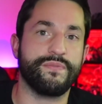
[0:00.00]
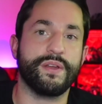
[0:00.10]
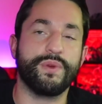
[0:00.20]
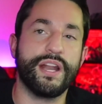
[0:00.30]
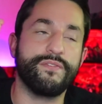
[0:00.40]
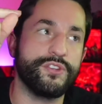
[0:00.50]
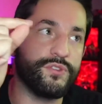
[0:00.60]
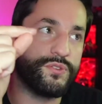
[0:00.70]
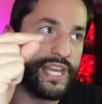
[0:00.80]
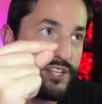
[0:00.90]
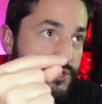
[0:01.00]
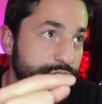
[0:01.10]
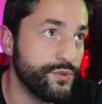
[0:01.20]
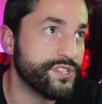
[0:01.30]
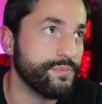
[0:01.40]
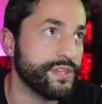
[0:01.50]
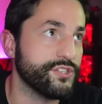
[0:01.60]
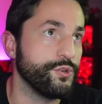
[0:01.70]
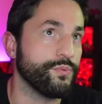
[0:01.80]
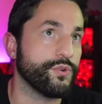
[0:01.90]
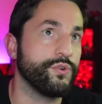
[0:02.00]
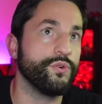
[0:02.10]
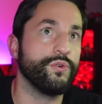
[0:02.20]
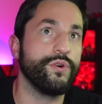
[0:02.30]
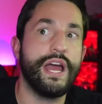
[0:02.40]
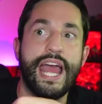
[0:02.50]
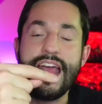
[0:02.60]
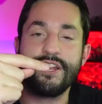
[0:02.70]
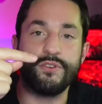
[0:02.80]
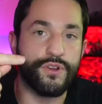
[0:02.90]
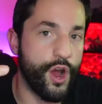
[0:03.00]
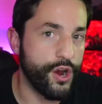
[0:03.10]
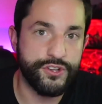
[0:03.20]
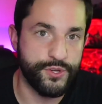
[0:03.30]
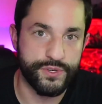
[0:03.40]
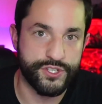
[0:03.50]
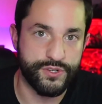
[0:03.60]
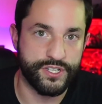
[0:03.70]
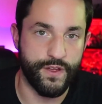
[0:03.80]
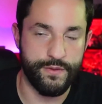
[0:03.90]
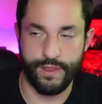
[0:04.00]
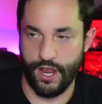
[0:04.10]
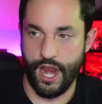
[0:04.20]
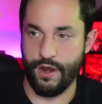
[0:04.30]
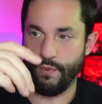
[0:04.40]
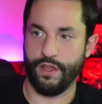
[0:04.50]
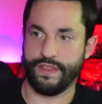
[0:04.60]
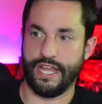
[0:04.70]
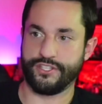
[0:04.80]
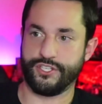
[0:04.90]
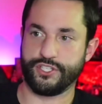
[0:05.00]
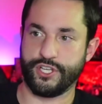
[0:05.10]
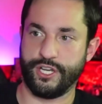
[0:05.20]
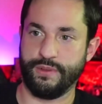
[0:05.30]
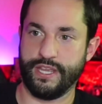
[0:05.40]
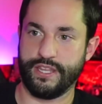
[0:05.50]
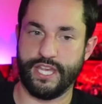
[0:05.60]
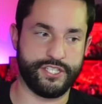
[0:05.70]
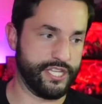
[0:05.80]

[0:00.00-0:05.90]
And whenever you, they do something super cool and you aren't too restricted on like, all right, well, that's just going to be a this.